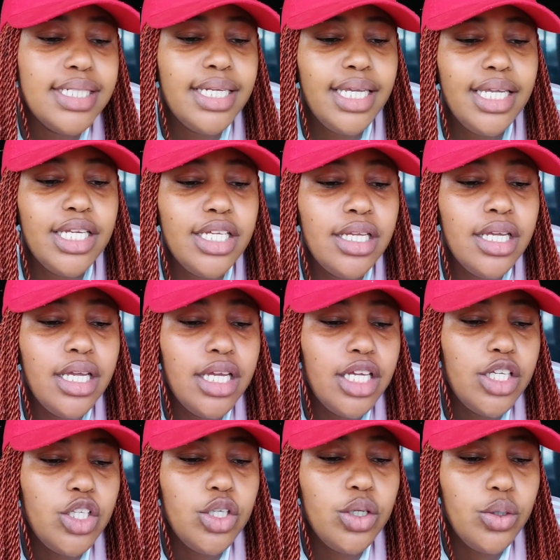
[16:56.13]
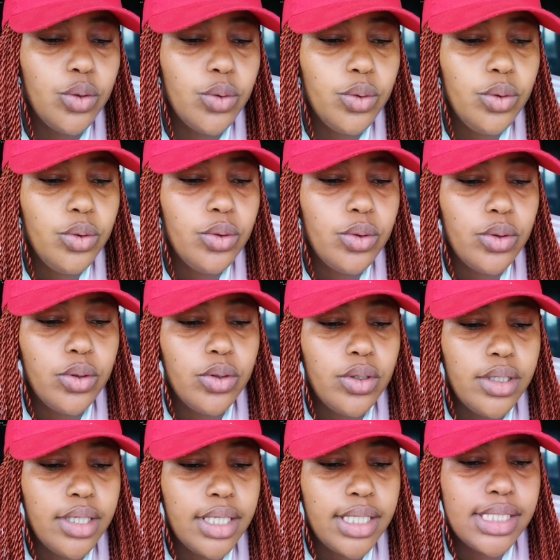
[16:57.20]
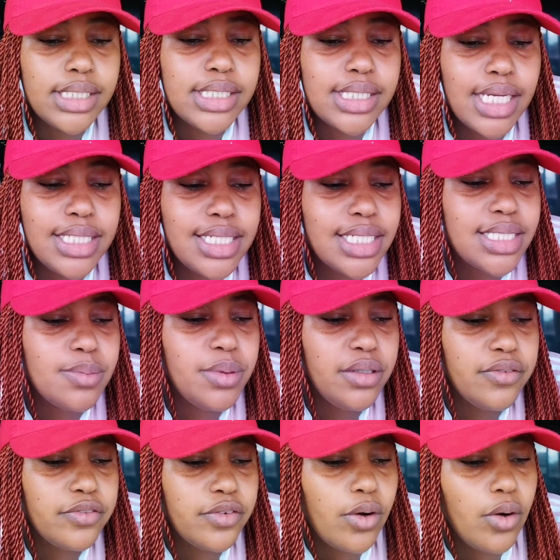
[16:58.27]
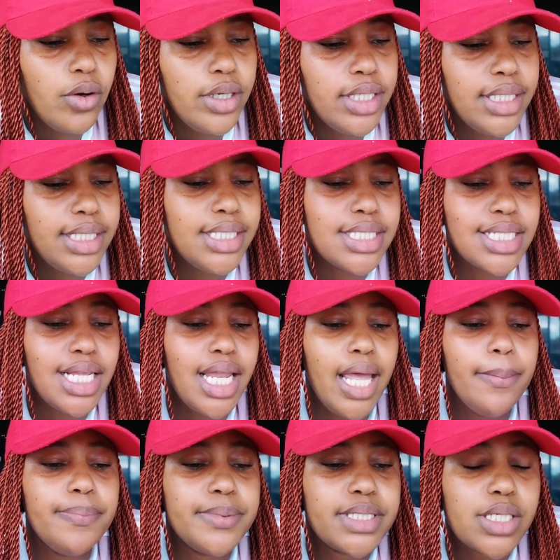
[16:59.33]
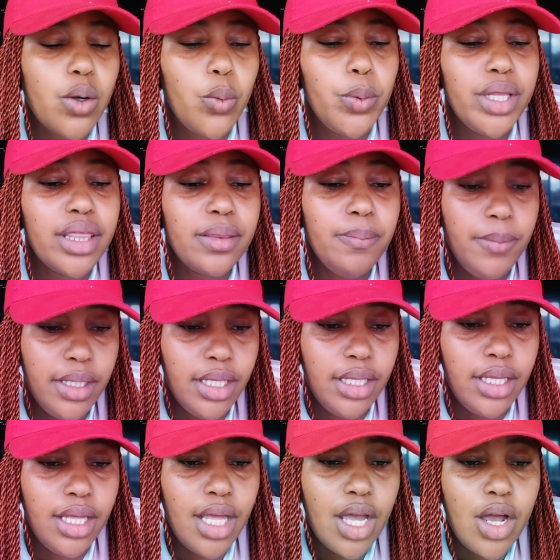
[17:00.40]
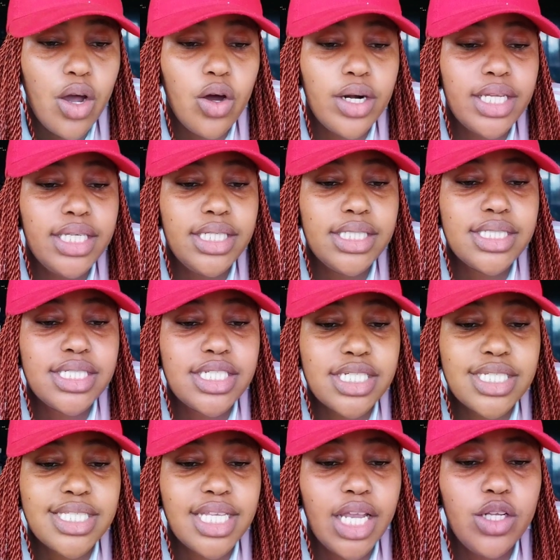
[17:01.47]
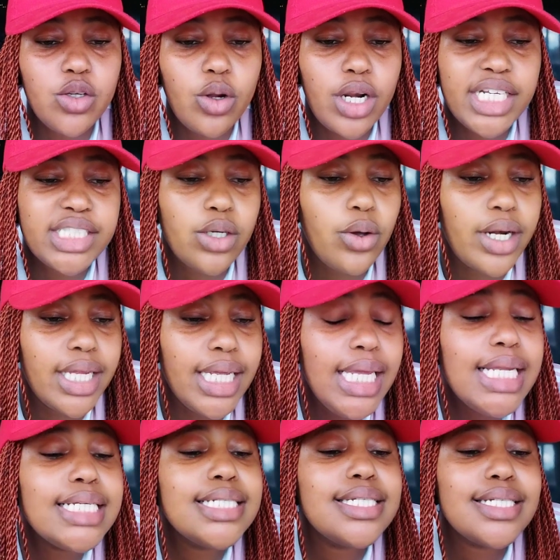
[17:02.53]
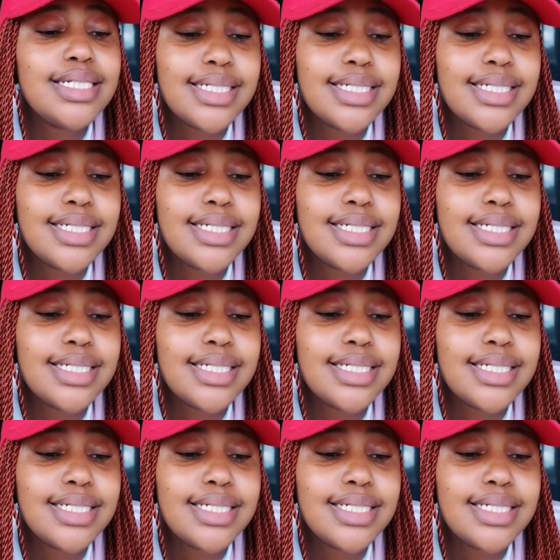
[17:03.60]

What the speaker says: did he knew his status before he slept with me? Or he is just ignorant or in